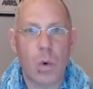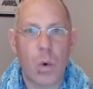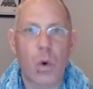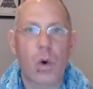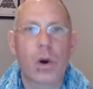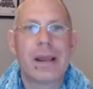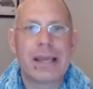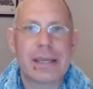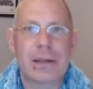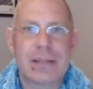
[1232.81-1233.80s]
or
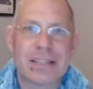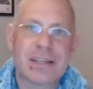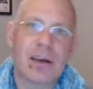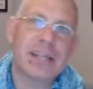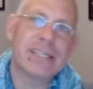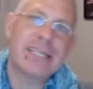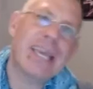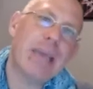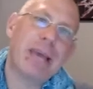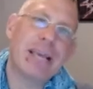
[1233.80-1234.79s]
it's on a D K
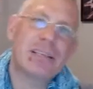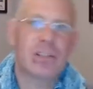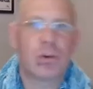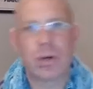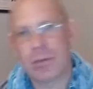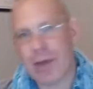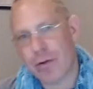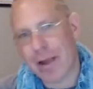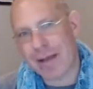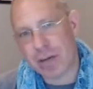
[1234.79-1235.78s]
base and you would rather
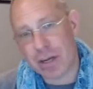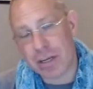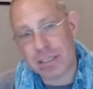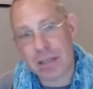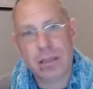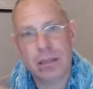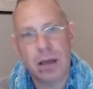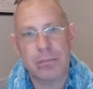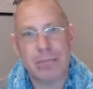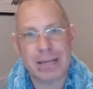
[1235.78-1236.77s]
have it on a sock,
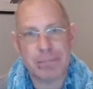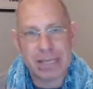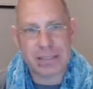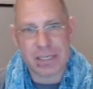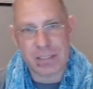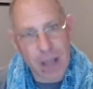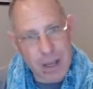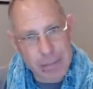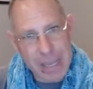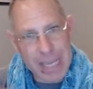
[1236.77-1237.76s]
on my basic sock
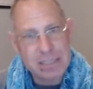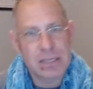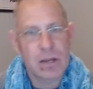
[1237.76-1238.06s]
base,